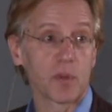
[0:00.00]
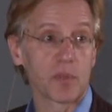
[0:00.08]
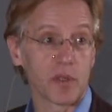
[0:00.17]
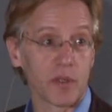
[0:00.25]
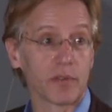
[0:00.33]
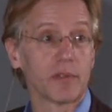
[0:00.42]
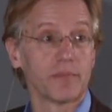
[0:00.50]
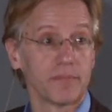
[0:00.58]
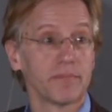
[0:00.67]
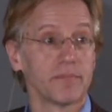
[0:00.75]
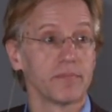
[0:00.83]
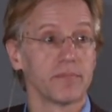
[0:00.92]
observer.
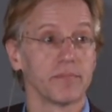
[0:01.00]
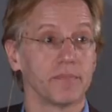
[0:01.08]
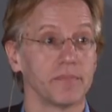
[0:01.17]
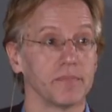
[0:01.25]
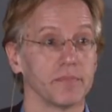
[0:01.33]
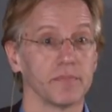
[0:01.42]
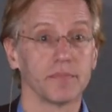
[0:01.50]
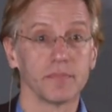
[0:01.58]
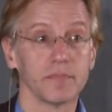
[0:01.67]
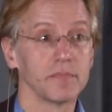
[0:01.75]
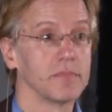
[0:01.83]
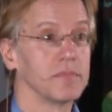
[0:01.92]
I had a
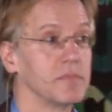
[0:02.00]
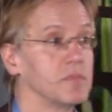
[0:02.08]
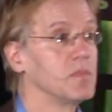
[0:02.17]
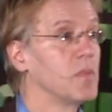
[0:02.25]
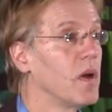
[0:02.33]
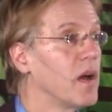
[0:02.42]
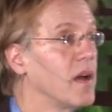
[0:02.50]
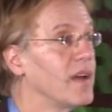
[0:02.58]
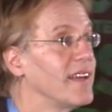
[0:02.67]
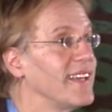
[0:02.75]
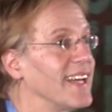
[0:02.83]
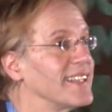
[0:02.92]
question about
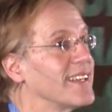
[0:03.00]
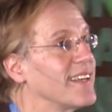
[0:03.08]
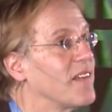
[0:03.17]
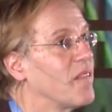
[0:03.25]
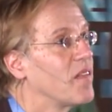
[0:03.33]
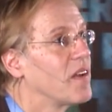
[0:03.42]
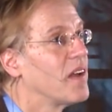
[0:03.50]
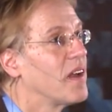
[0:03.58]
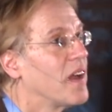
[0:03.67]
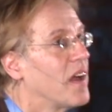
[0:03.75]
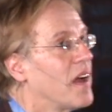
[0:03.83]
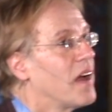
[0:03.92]
um, yes.
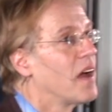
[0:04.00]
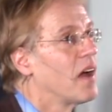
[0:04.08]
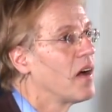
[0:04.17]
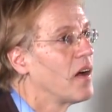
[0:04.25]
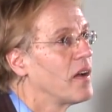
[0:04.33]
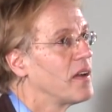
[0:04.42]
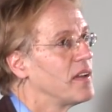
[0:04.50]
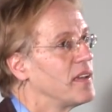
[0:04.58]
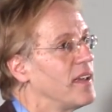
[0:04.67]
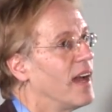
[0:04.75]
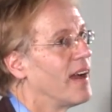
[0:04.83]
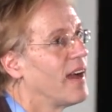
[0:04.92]
the Hawking radiation. You yeah.